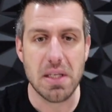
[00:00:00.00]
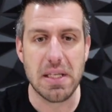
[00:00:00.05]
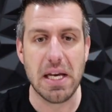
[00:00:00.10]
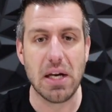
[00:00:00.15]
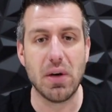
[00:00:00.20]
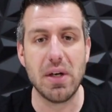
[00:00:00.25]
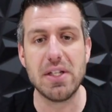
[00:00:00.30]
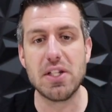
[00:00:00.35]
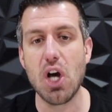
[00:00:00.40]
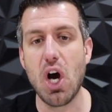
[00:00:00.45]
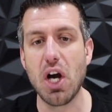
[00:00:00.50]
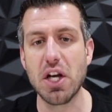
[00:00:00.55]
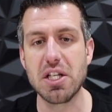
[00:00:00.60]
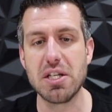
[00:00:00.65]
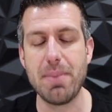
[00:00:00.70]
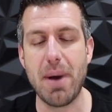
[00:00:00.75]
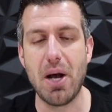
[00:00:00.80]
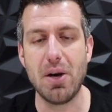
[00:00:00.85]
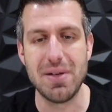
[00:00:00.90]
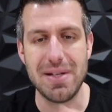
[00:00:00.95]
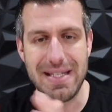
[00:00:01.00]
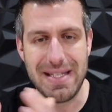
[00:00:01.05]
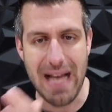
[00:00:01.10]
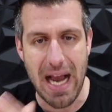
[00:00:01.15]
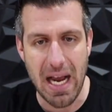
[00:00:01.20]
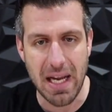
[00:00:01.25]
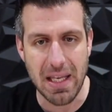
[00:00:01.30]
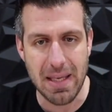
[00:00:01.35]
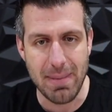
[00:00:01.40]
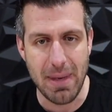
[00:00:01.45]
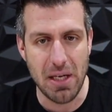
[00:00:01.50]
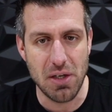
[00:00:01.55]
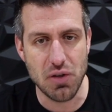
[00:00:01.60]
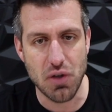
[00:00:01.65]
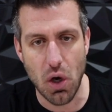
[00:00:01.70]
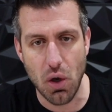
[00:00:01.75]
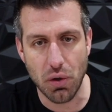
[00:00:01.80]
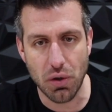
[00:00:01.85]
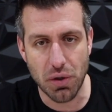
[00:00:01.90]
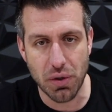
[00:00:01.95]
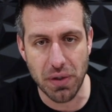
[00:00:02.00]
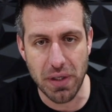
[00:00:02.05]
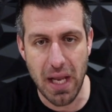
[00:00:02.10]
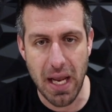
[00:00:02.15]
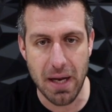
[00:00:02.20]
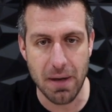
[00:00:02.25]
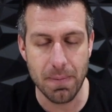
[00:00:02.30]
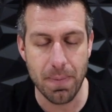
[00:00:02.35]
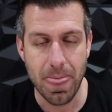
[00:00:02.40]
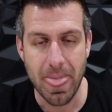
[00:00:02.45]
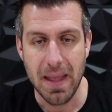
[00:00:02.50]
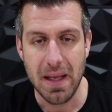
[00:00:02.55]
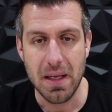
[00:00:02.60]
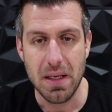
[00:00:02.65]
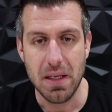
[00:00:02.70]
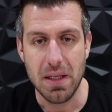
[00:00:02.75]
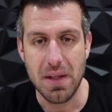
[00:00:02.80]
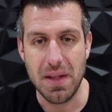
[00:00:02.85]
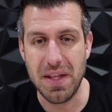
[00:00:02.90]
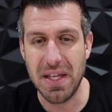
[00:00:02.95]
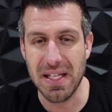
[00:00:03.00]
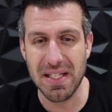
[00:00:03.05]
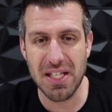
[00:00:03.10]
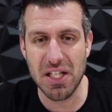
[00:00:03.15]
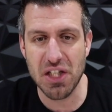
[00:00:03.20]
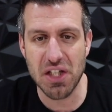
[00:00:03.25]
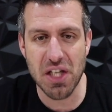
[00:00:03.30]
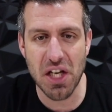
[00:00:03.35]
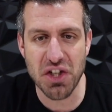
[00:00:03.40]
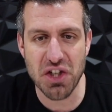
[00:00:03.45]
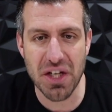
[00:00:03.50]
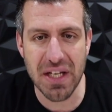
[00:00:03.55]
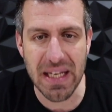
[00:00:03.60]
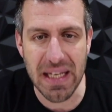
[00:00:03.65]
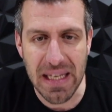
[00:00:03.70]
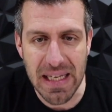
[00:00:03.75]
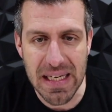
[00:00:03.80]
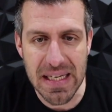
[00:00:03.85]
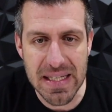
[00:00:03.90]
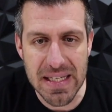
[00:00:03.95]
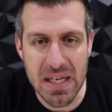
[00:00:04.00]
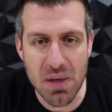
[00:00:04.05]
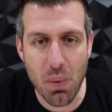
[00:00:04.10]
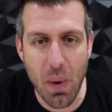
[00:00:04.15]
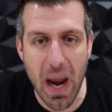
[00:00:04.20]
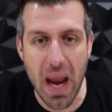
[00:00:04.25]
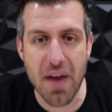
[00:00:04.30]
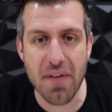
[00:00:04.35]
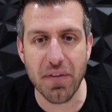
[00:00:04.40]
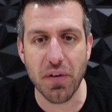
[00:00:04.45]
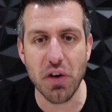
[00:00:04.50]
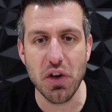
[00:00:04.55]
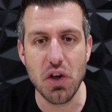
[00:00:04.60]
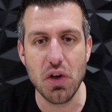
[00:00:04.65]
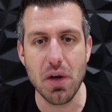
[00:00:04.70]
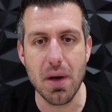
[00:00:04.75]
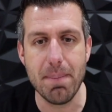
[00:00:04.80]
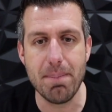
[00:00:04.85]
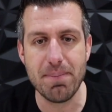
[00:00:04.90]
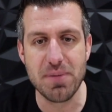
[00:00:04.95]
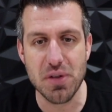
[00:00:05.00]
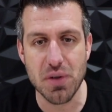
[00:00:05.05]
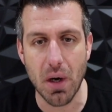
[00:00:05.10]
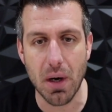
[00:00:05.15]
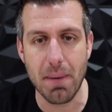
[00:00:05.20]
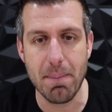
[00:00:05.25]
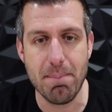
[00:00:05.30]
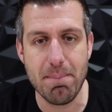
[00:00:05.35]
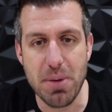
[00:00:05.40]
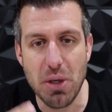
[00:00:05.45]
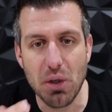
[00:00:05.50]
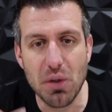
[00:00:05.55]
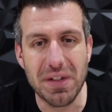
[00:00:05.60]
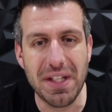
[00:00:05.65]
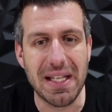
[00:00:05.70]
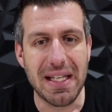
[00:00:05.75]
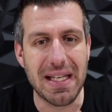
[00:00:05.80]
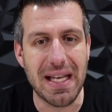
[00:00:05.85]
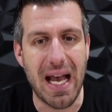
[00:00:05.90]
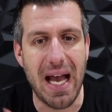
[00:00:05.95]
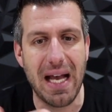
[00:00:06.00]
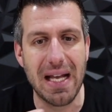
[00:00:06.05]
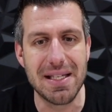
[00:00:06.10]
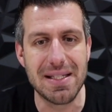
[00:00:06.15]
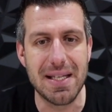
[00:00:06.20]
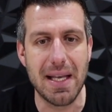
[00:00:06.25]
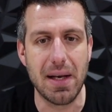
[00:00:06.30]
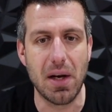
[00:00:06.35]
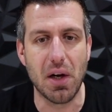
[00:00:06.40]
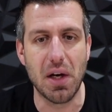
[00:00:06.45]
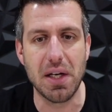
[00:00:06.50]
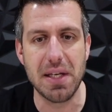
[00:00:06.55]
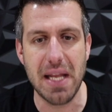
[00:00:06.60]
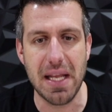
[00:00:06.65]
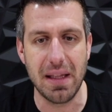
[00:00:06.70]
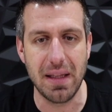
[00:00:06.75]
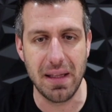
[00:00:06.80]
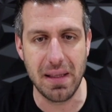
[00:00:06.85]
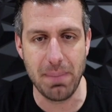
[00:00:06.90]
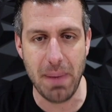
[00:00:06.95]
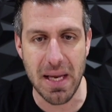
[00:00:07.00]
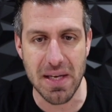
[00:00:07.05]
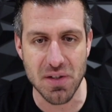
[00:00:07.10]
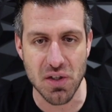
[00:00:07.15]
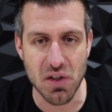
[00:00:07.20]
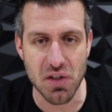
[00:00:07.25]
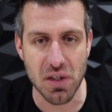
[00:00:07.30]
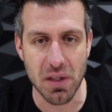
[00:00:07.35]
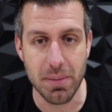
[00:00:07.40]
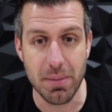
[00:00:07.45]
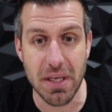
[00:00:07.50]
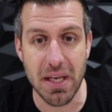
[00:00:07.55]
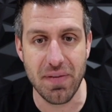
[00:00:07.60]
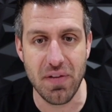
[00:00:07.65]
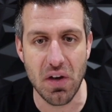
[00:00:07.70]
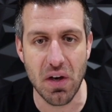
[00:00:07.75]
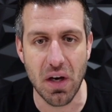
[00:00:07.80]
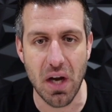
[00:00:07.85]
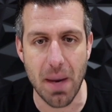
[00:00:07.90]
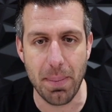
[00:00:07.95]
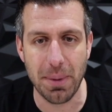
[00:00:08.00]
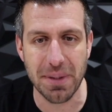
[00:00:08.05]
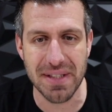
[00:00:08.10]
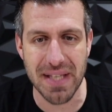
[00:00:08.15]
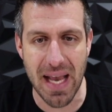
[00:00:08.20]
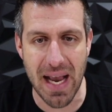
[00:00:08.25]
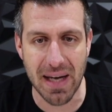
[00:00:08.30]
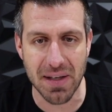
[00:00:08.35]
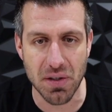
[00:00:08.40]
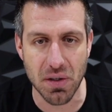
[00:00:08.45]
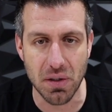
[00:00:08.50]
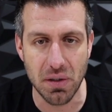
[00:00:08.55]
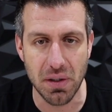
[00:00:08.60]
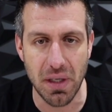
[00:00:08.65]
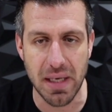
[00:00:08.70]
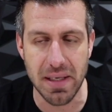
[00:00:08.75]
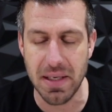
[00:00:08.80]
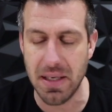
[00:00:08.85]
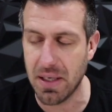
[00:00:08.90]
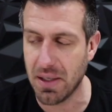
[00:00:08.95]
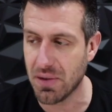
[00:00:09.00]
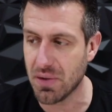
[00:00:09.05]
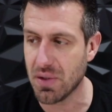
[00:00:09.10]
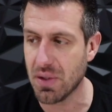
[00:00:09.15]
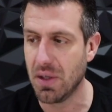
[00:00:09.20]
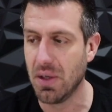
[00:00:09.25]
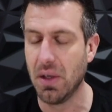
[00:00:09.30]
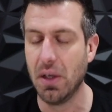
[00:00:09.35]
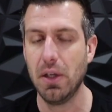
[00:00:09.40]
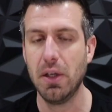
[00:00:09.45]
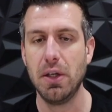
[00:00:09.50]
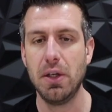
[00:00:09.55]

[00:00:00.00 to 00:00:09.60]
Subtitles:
Gary talks about document, don't create. This is such an easy way for you to start building content on a daily basis. So let me give you a couple tactical ideas.